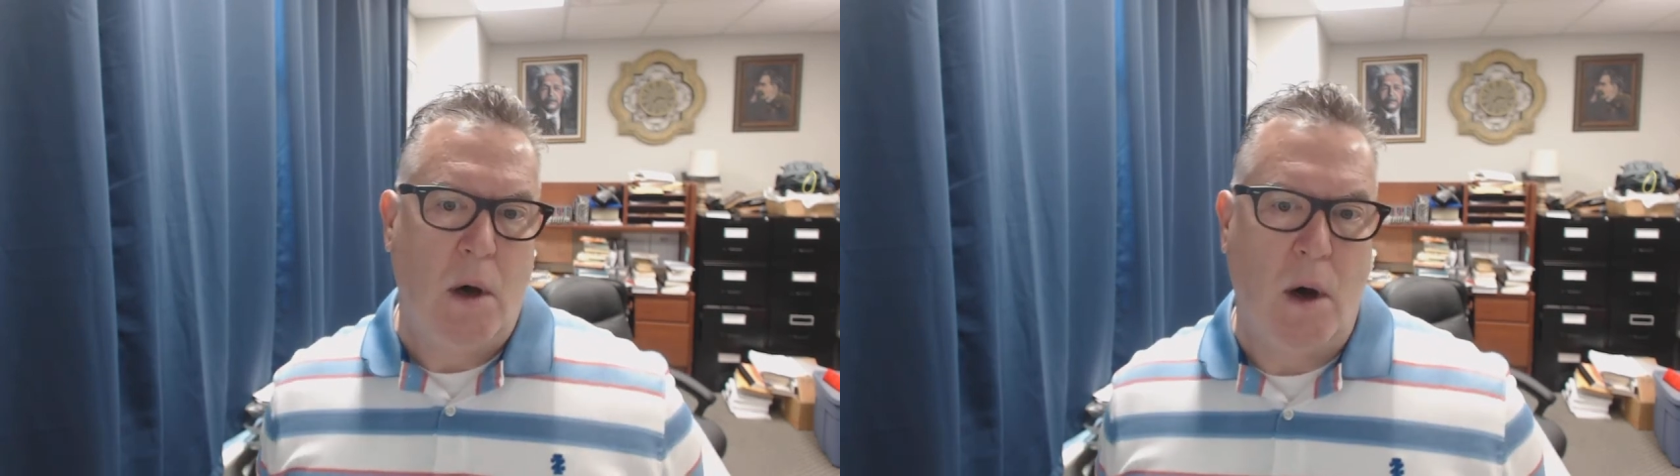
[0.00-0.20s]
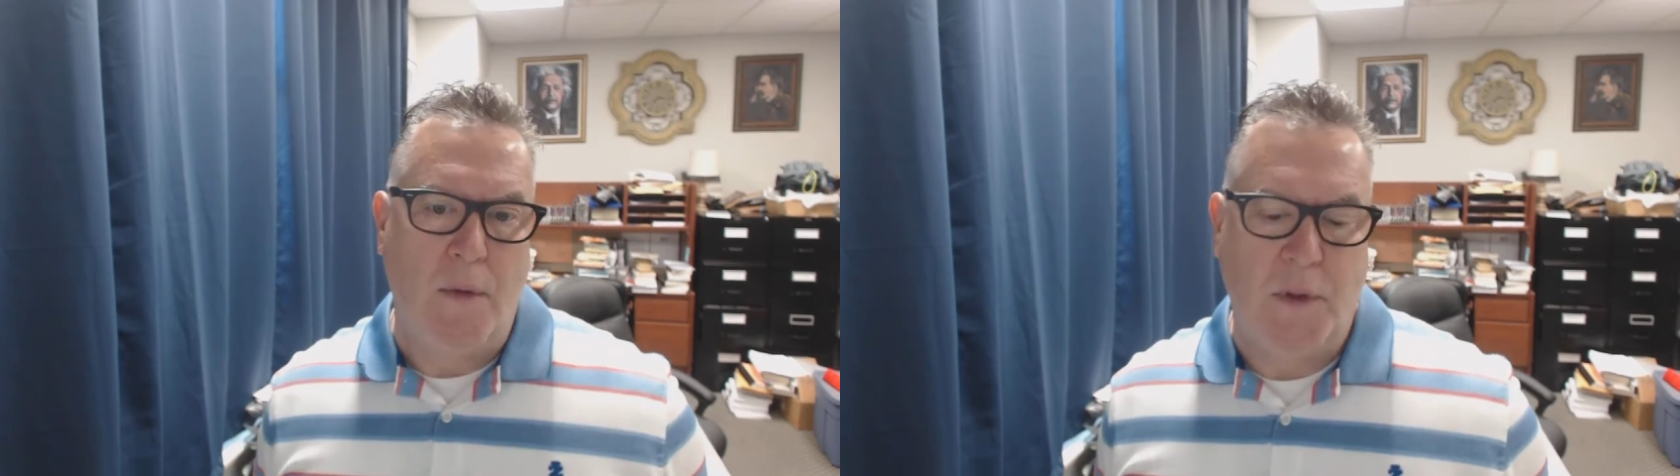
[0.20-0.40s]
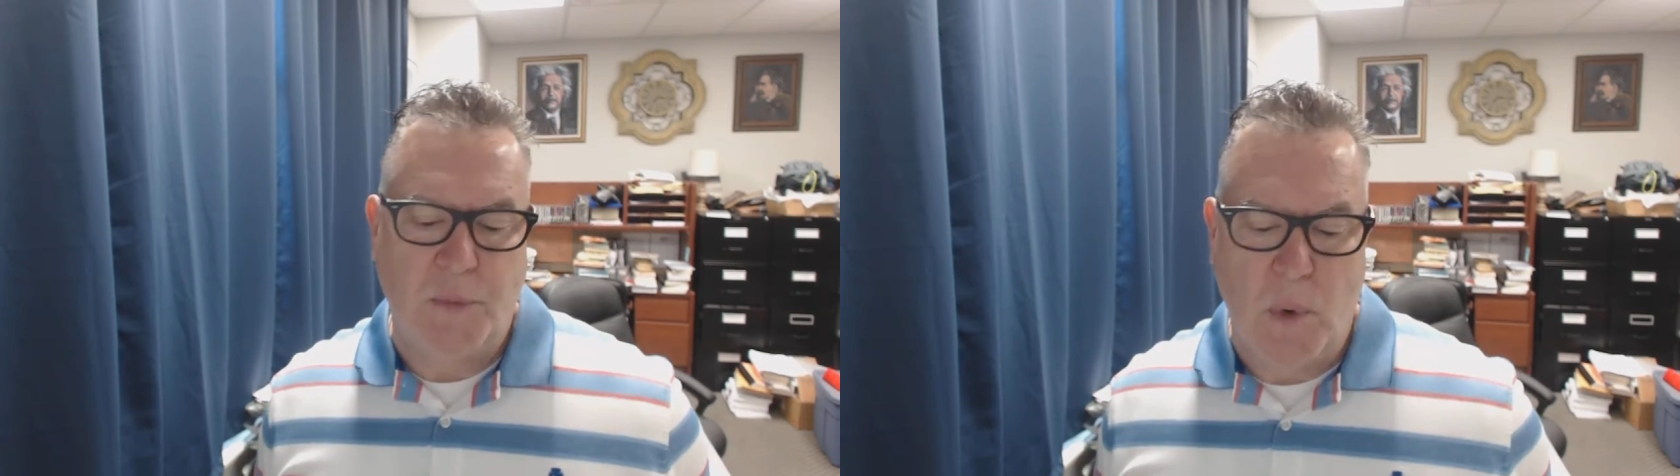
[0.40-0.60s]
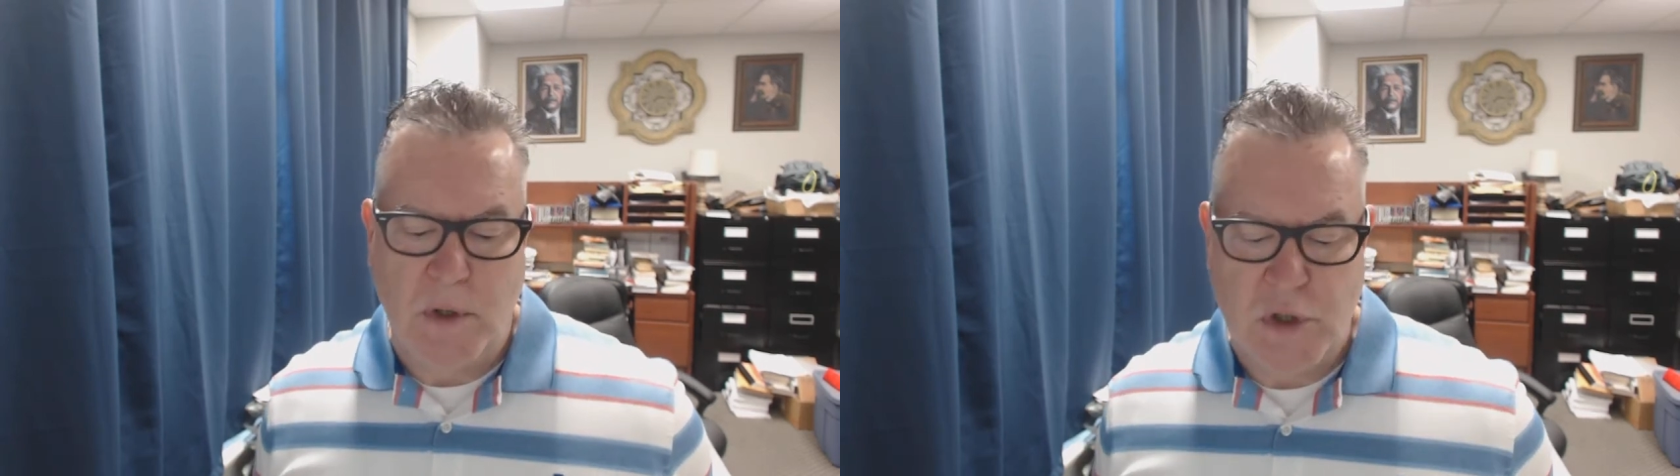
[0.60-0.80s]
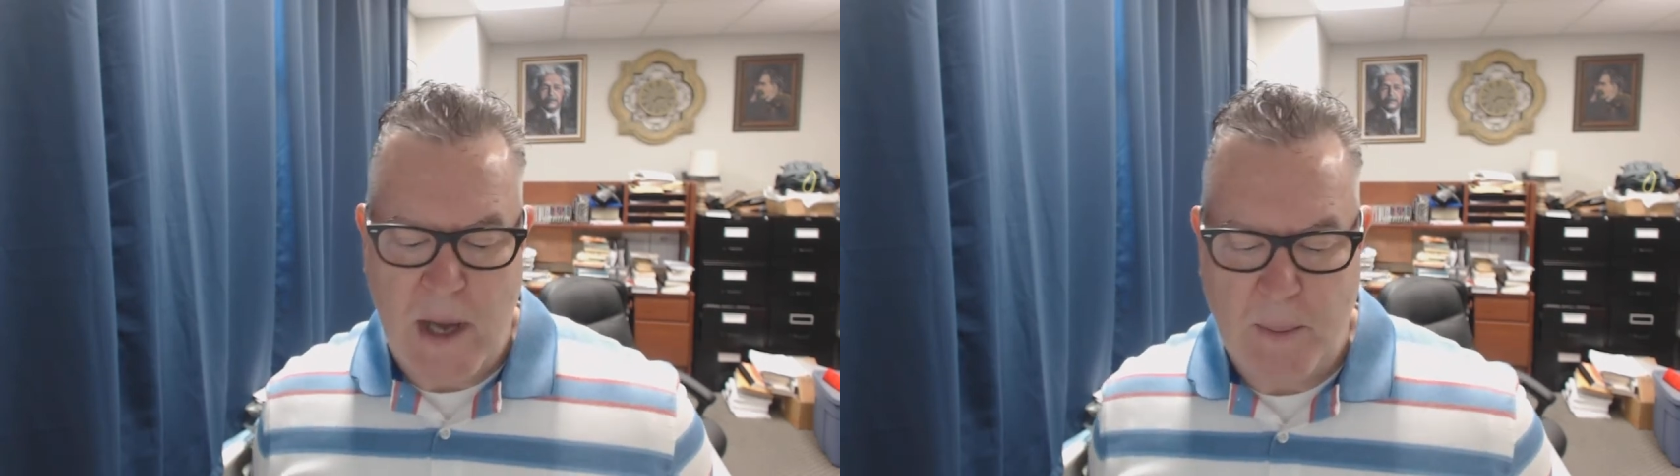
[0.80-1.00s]
on this
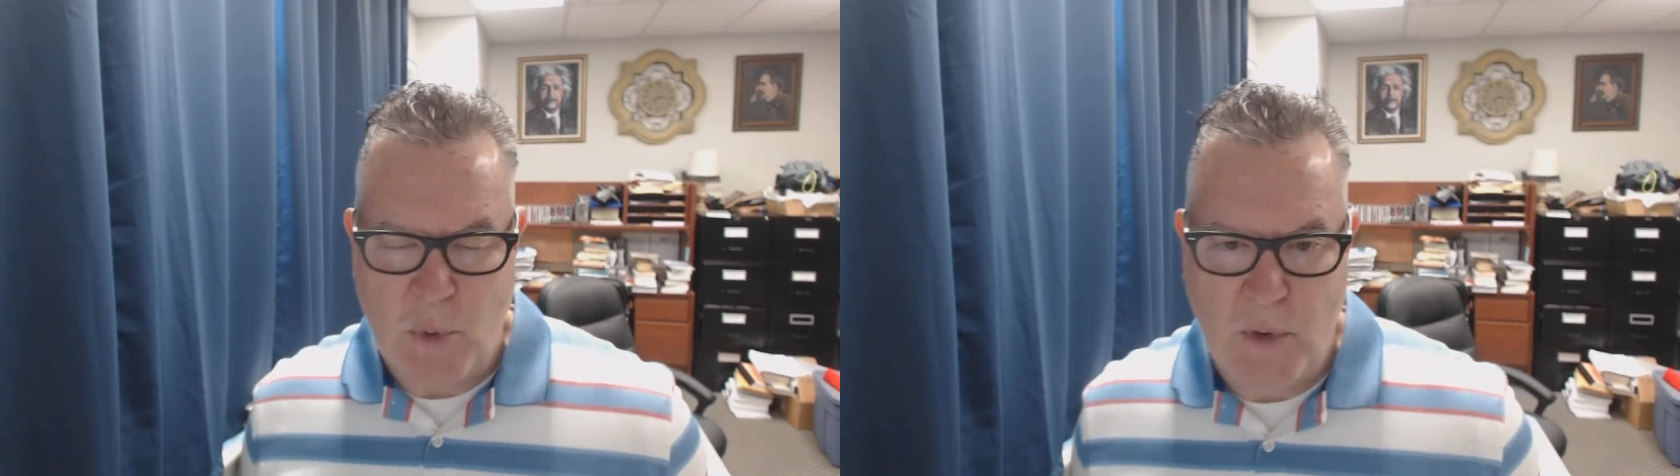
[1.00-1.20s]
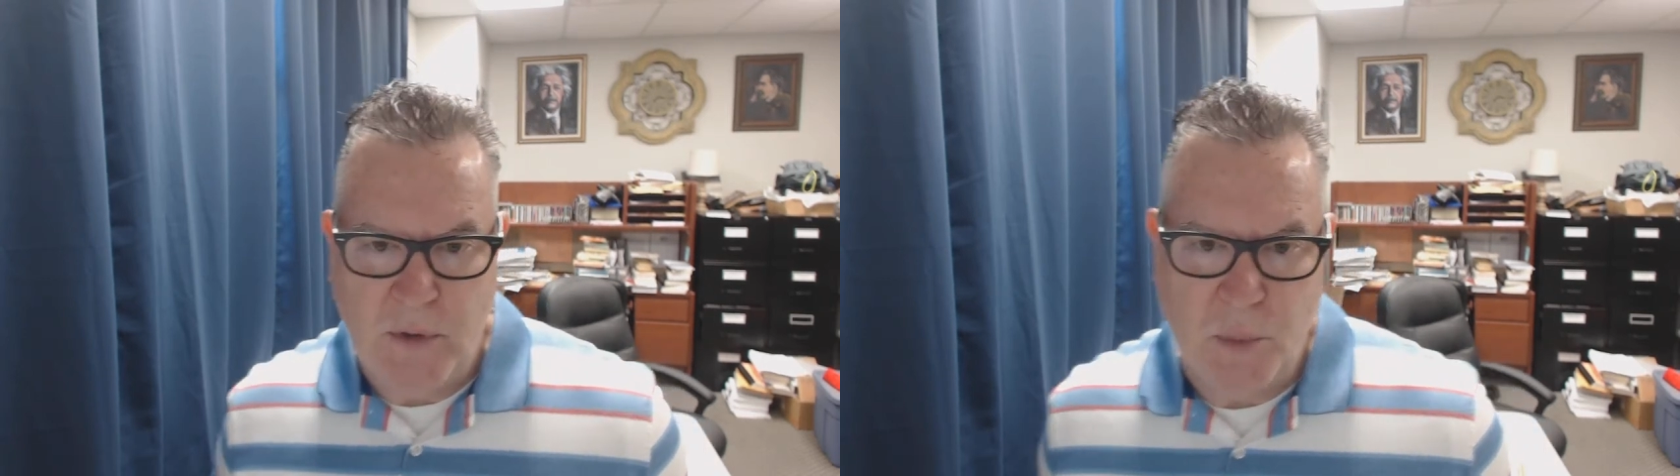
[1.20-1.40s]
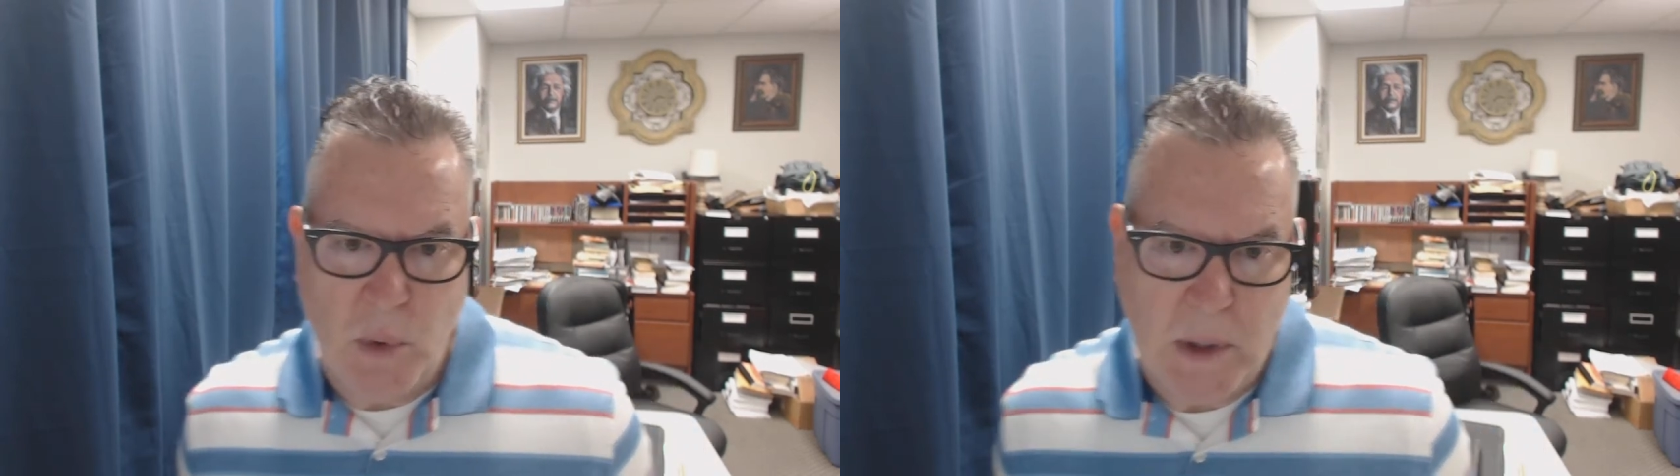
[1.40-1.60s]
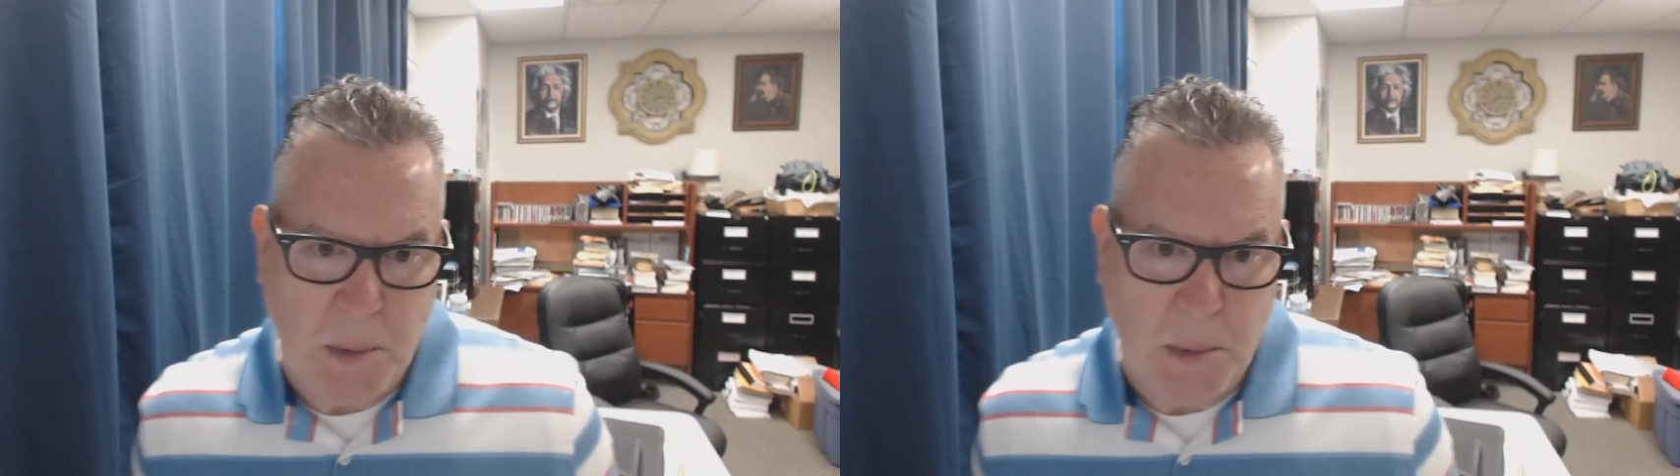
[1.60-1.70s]
one chapter this week